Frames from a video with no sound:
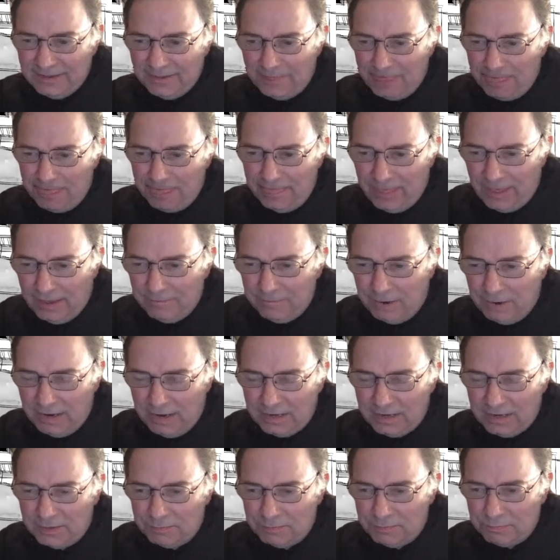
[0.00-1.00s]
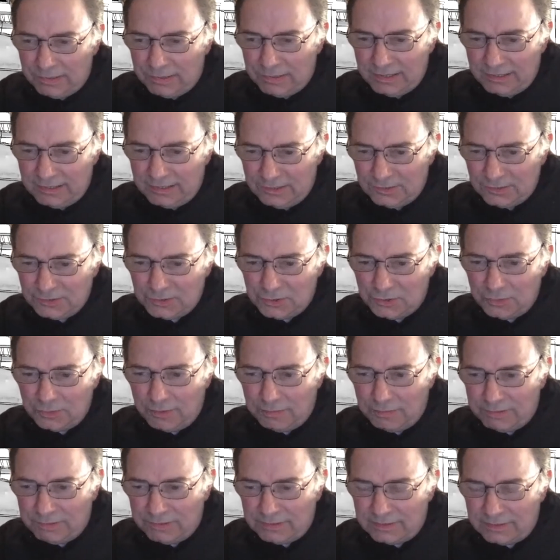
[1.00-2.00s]
they might appeal to a
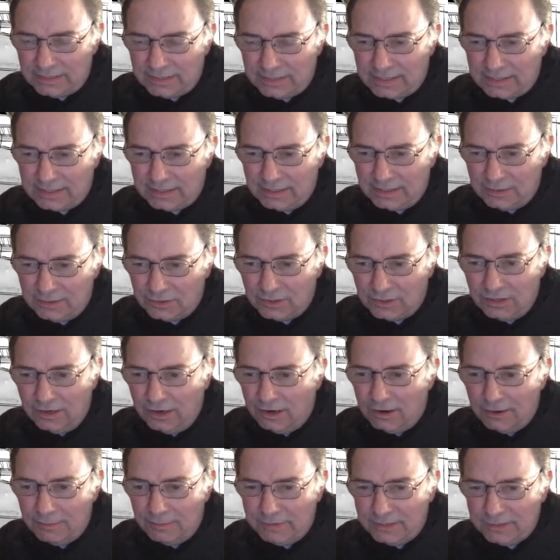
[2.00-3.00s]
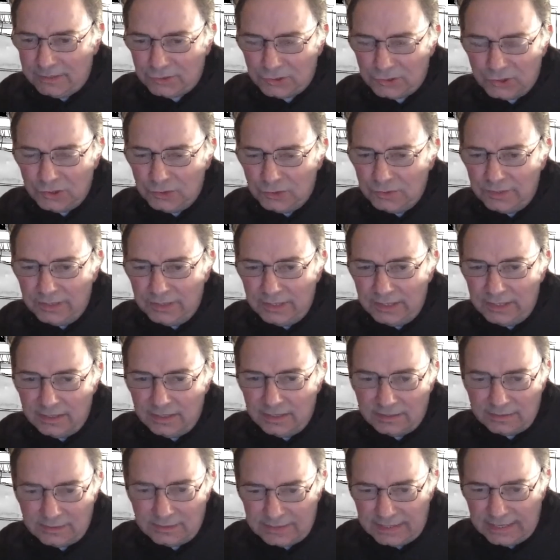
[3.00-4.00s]
particular garment union
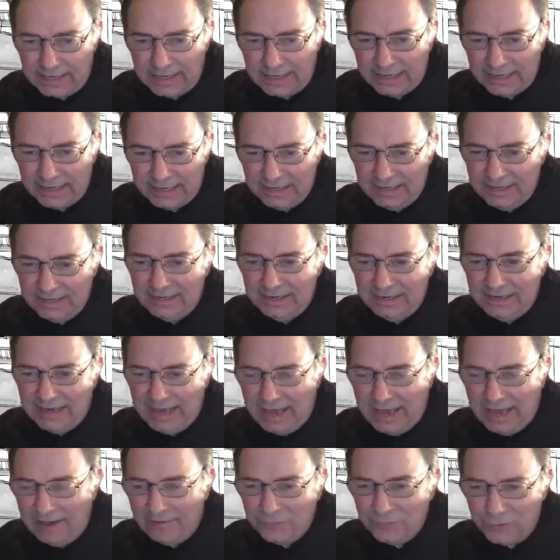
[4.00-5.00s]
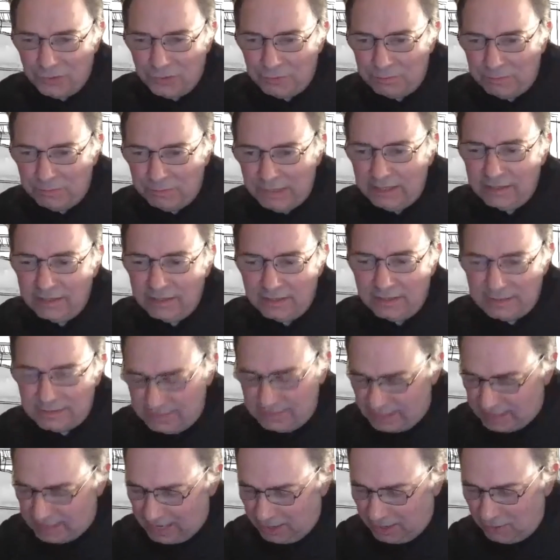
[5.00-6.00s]
and say, have your meetings
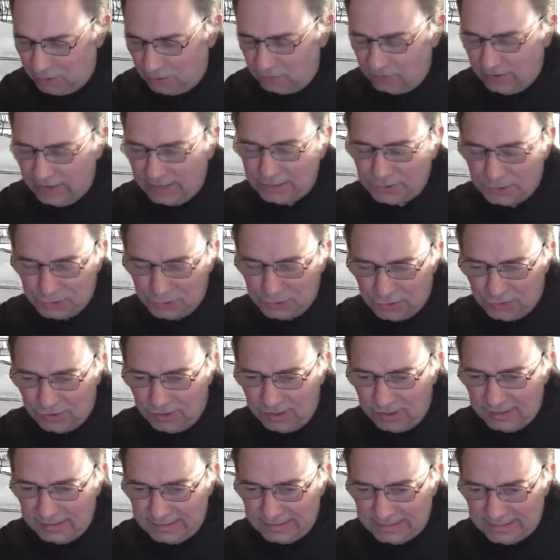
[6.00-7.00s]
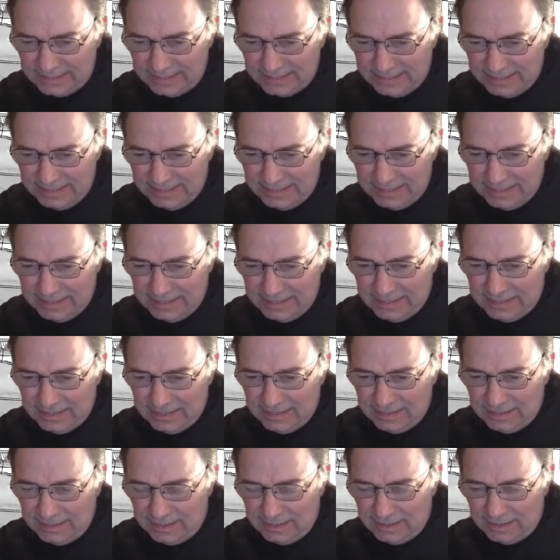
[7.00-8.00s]
at our restaurant.
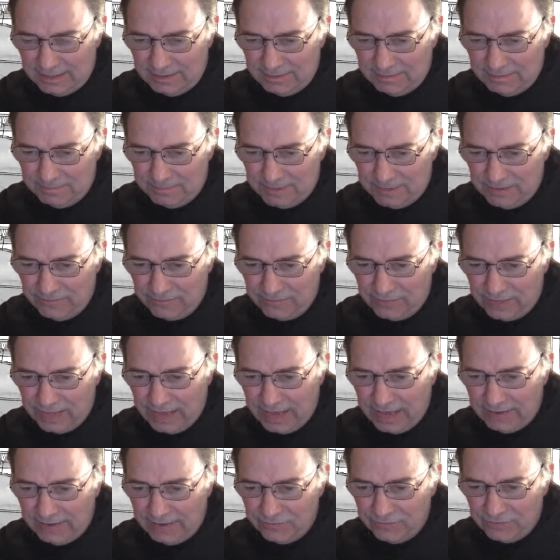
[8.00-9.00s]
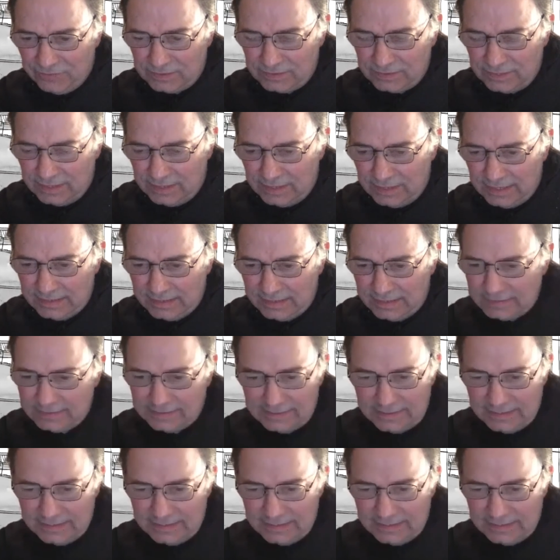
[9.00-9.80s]
If they advertised,